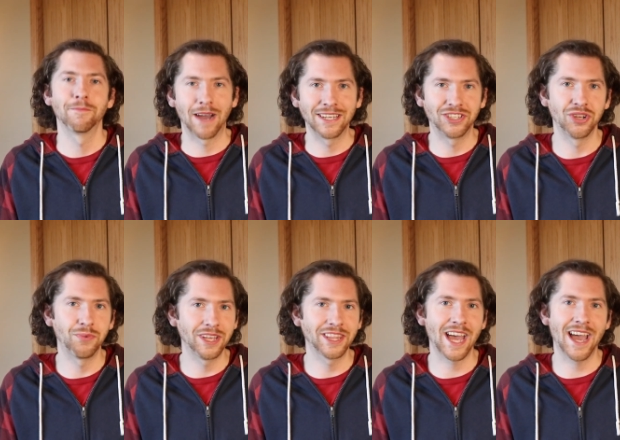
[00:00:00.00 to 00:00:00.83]
By
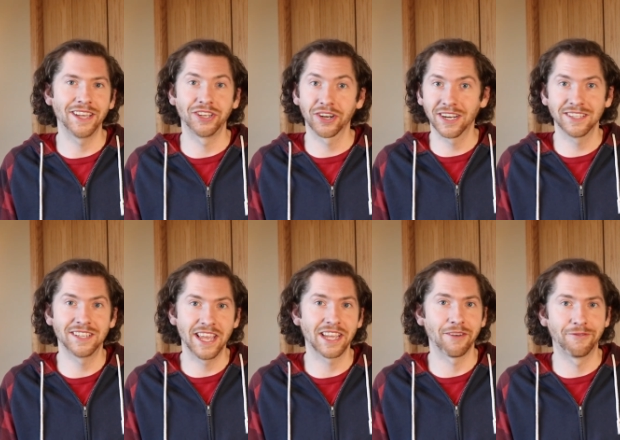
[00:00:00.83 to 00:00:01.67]
doing that, you're gonna
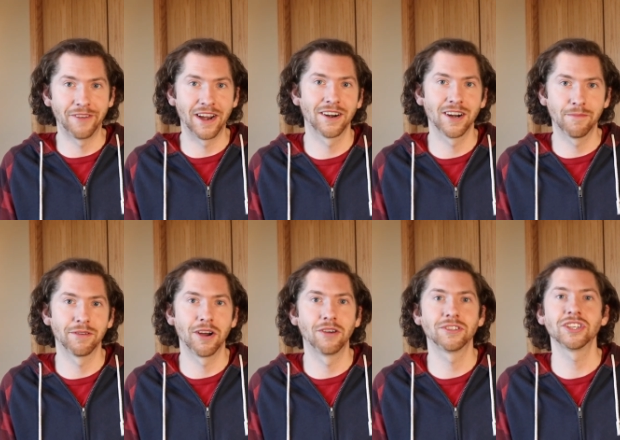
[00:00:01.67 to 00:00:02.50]
take a fair
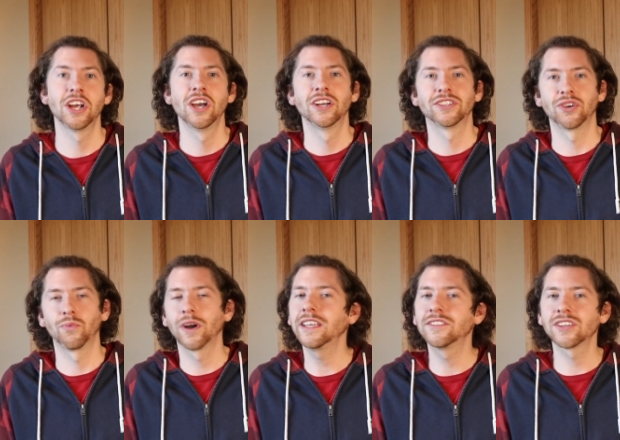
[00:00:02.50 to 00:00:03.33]
approach to
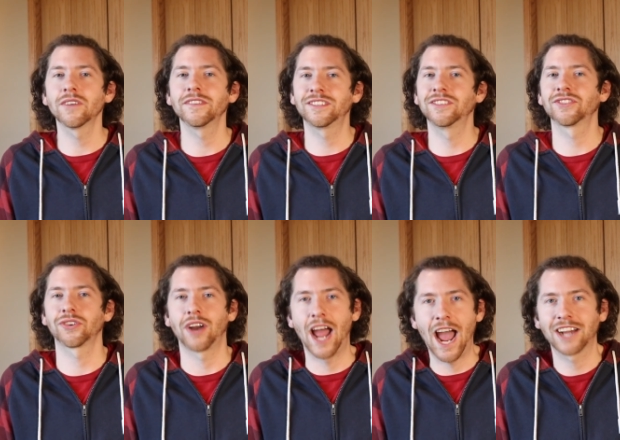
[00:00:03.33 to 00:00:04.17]
what these services
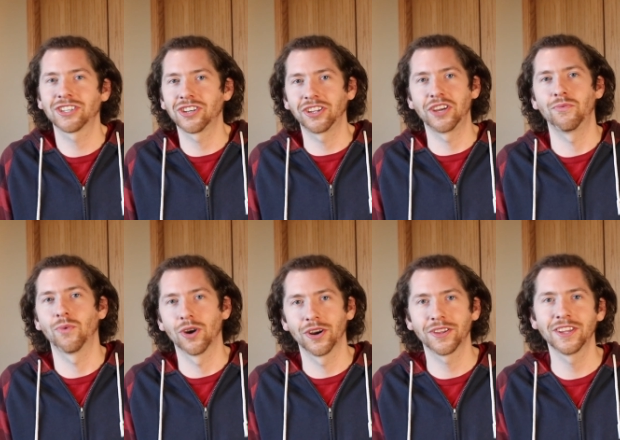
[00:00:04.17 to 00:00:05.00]
are actually
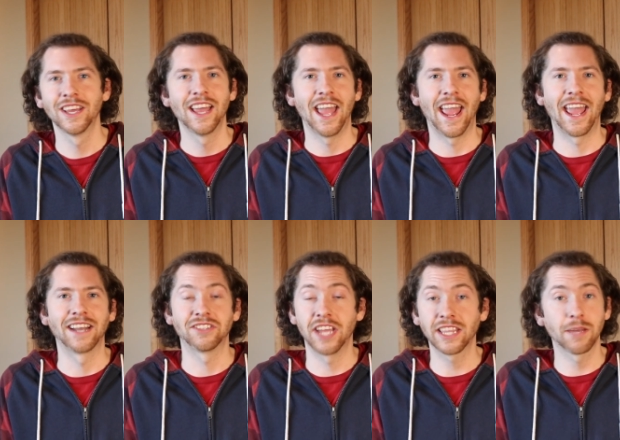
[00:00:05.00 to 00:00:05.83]
worth
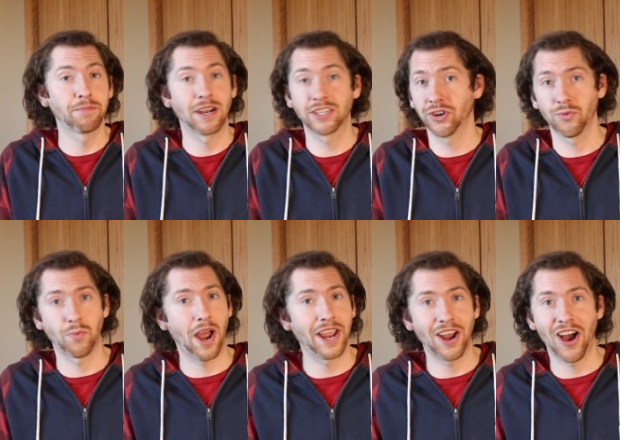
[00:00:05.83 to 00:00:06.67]
and take the pressure
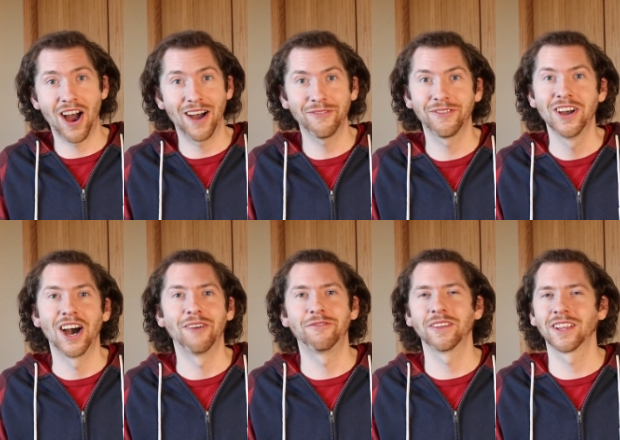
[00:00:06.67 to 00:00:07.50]
right off
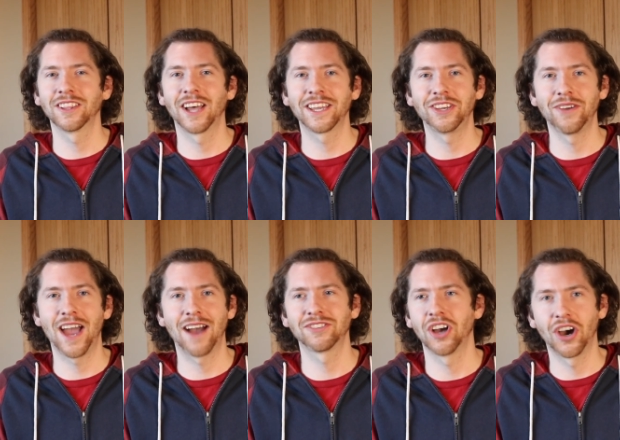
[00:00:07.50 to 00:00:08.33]
of feeling like you
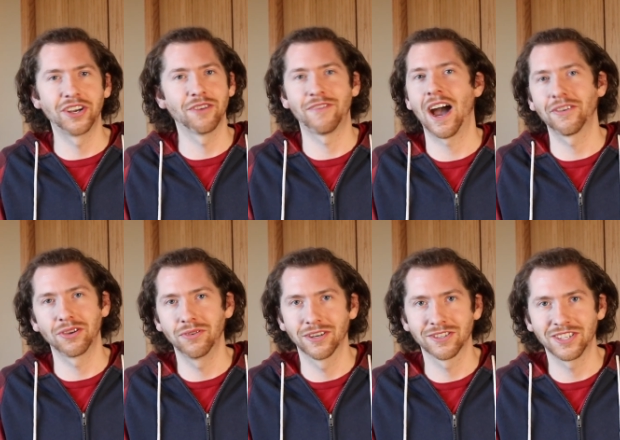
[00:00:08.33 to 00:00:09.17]
have to undervalue
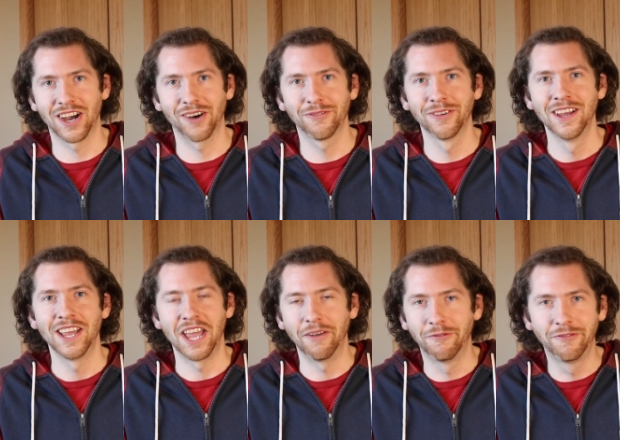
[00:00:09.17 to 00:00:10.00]
yourself
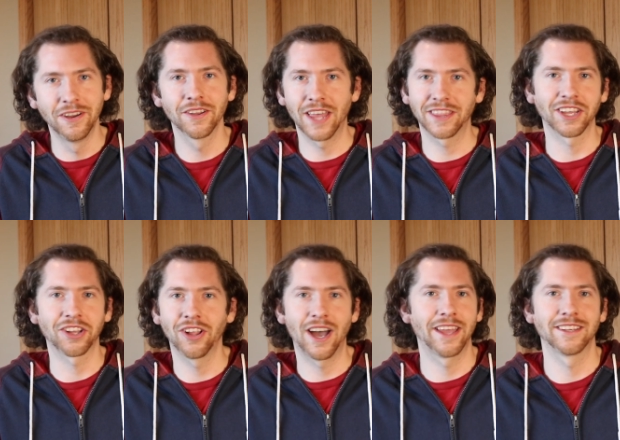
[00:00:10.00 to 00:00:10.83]
and fear that the
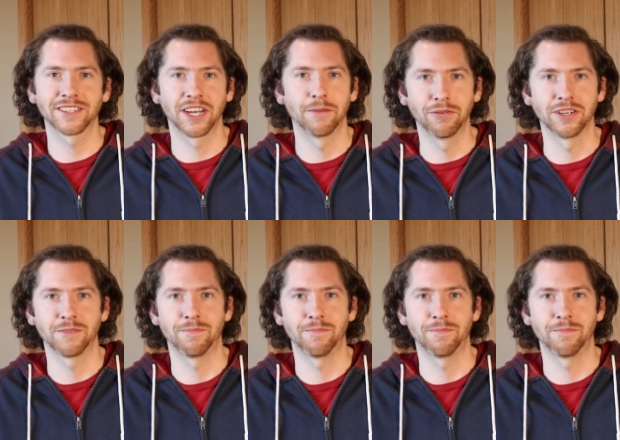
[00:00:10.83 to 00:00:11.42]
client is going to push